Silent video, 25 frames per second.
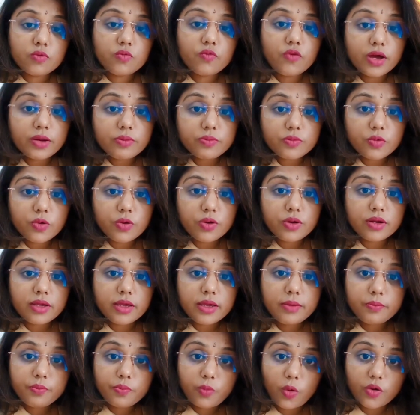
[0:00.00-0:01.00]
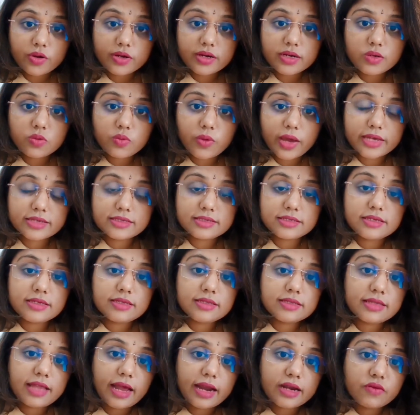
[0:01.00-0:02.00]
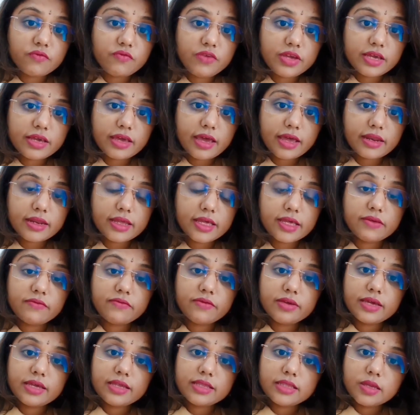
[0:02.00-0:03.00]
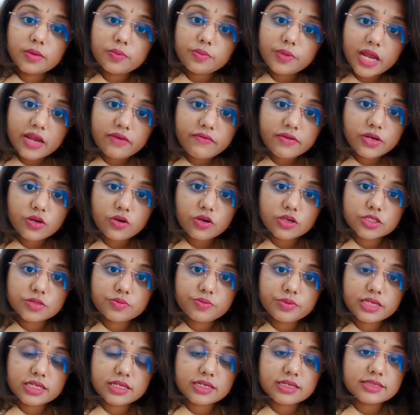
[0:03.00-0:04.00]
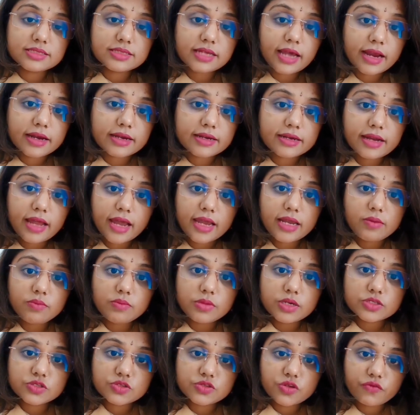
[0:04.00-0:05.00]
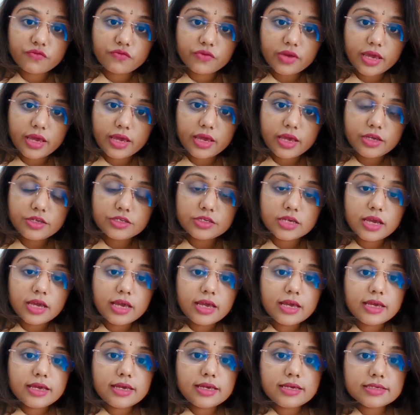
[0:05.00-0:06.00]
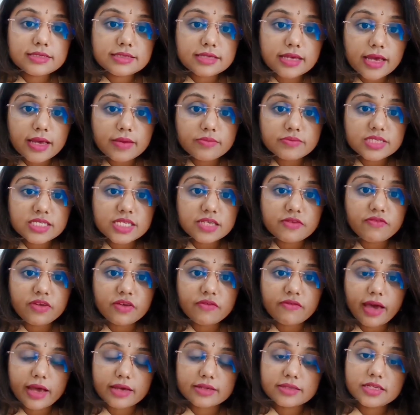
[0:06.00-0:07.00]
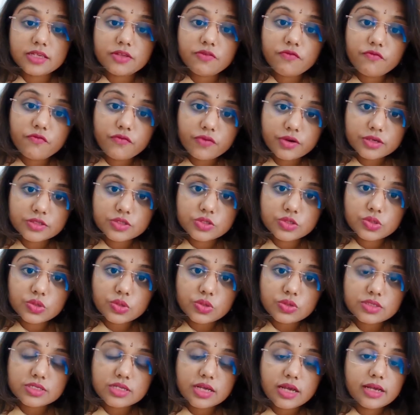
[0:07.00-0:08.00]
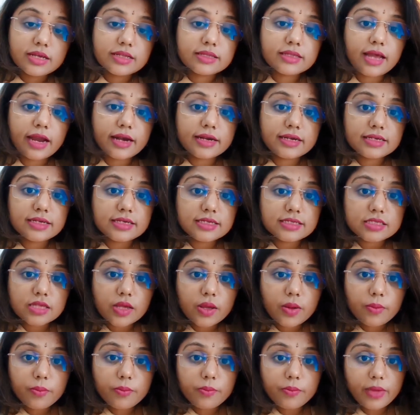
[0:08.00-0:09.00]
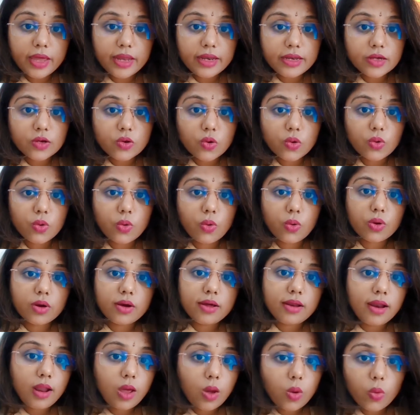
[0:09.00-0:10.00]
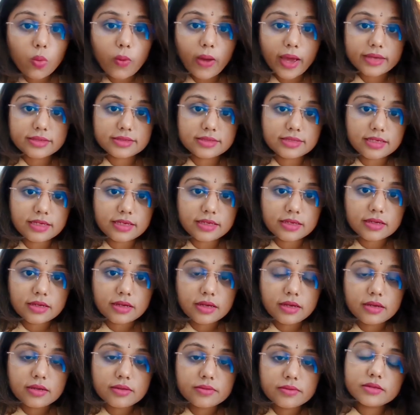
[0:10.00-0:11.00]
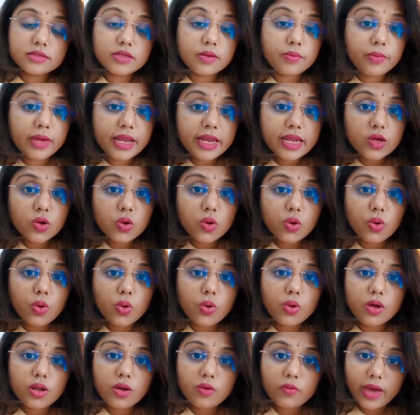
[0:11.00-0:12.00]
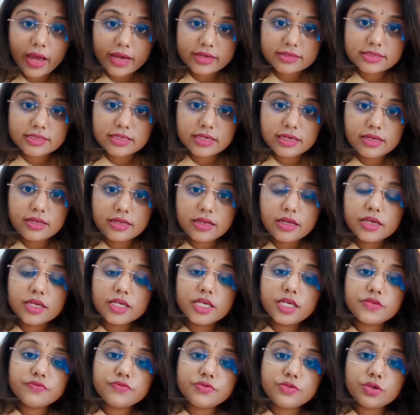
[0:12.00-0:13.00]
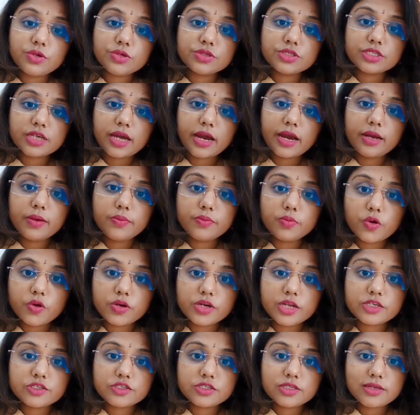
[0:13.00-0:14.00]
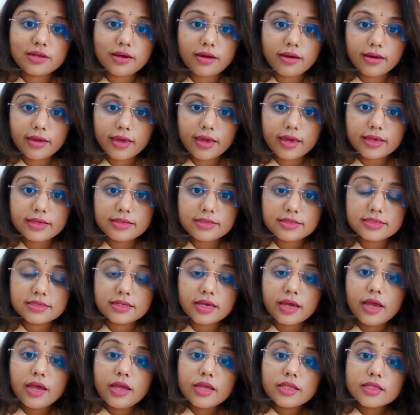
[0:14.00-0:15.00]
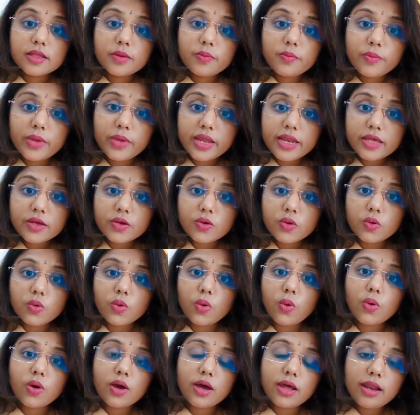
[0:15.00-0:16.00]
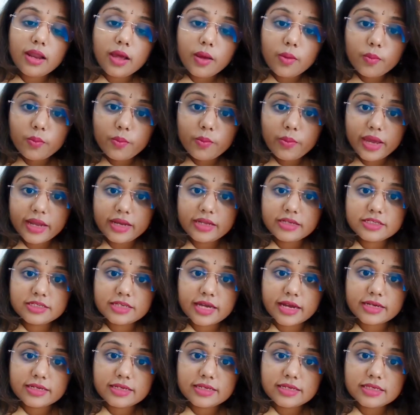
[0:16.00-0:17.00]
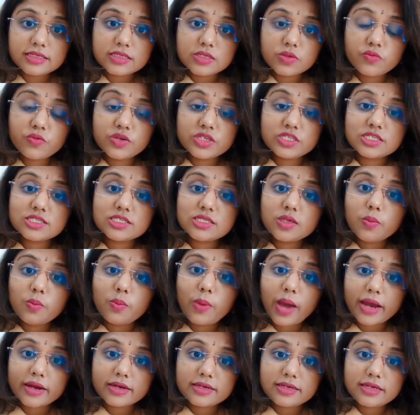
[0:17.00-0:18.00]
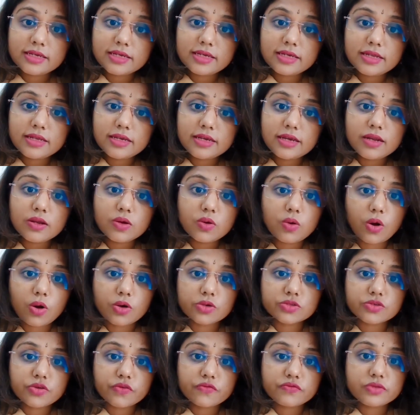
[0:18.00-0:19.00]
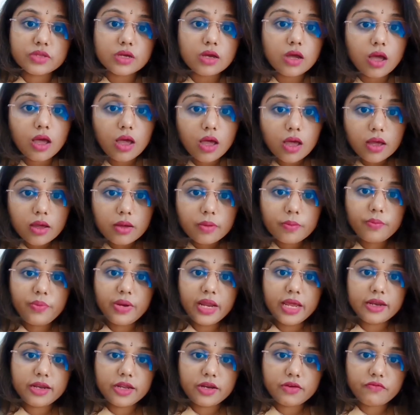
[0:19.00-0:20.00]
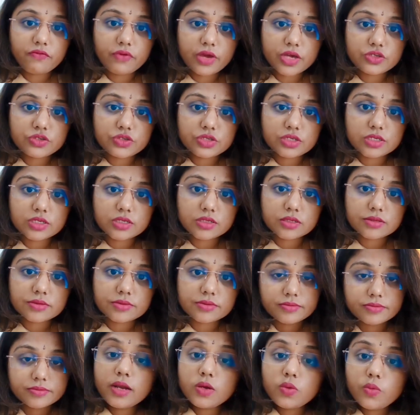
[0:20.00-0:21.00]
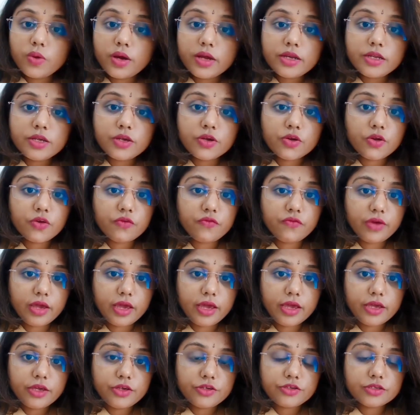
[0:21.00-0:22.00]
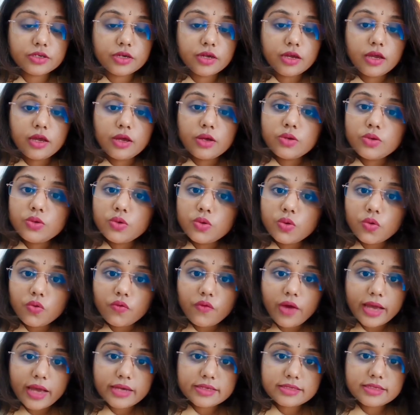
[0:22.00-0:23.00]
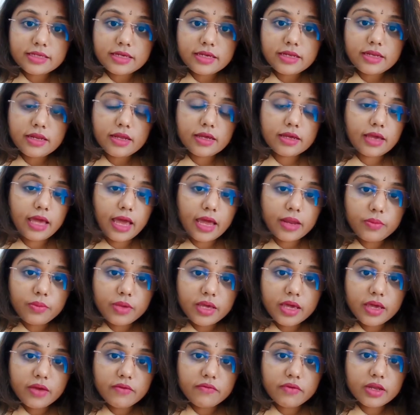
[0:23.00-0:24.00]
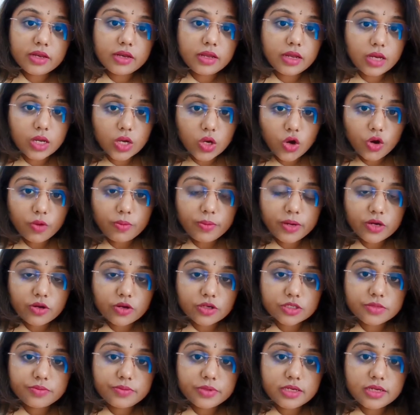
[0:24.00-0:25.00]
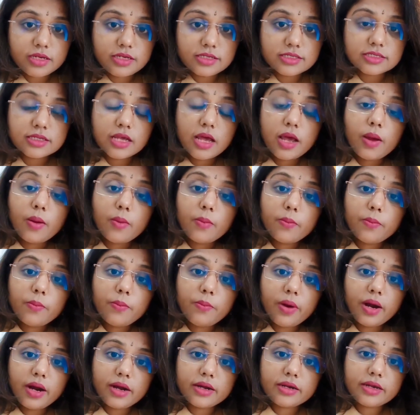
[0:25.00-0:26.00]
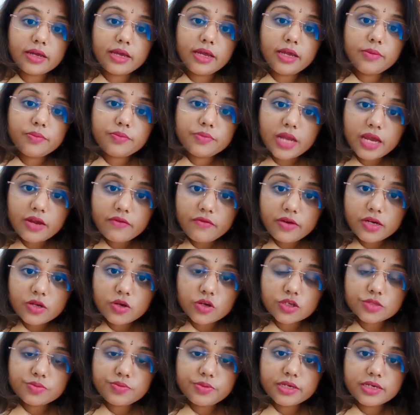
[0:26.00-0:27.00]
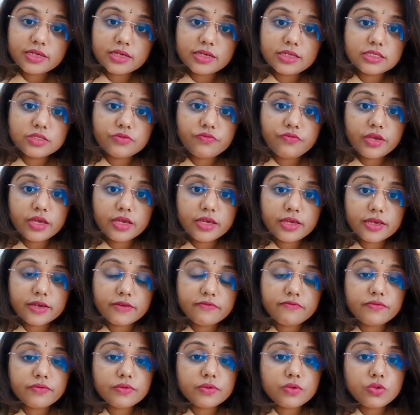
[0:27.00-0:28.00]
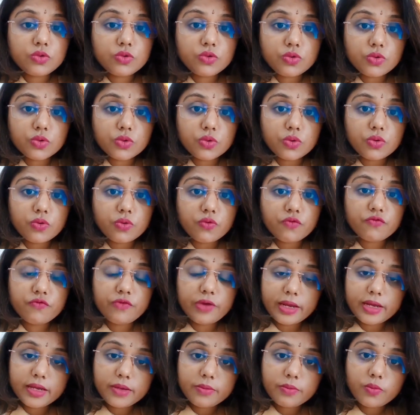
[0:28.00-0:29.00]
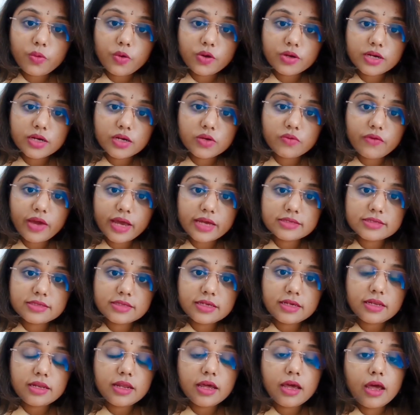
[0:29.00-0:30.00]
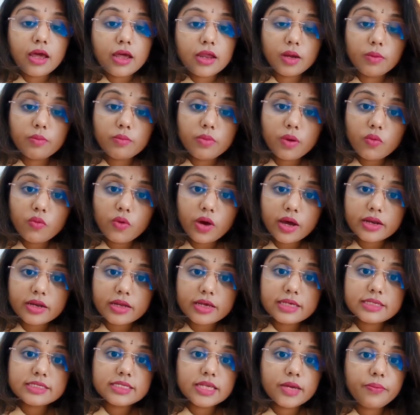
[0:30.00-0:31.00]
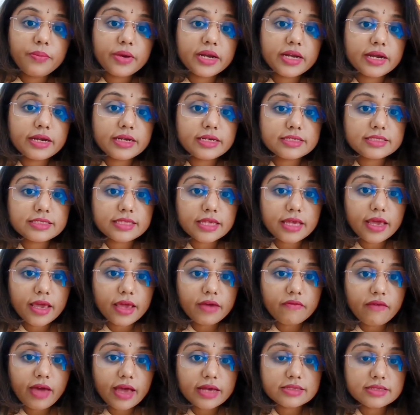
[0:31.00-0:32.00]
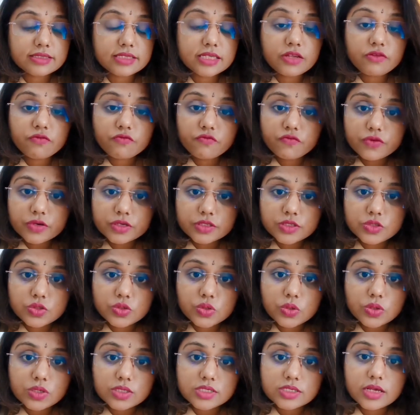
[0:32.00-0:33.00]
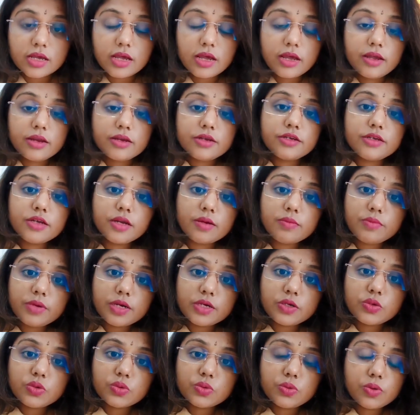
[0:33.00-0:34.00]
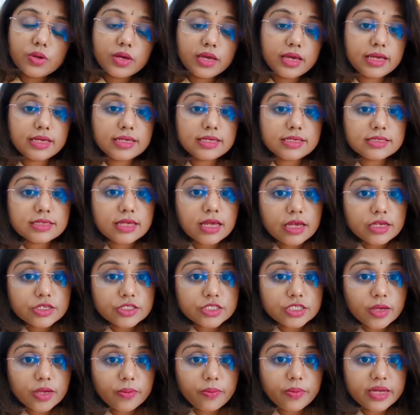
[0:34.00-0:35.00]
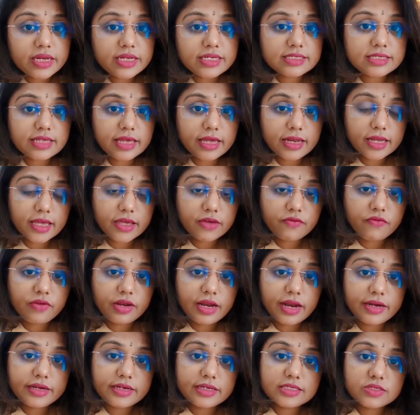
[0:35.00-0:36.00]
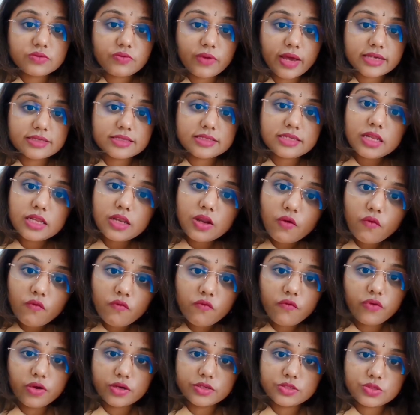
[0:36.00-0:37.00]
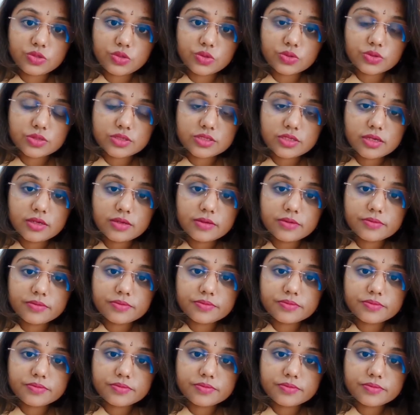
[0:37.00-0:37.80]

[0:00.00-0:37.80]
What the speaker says: One more important vaccine that we can give in the private hospitals at 9 months of age is MCV vaccine first dose, that is meningococcal vaccine. The meningococcal vaccine gives your child protection against the meningococcal meningitis, which is a bacterial cause of the brain infection. At 1 year of age, no vaccine can be given in a government hospitals, but in private hospitals we give 2 very important vaccine. Number 1 is hepatitis A vaccine first dose. Number 2 is Japanese encephalitis vaccine first dose.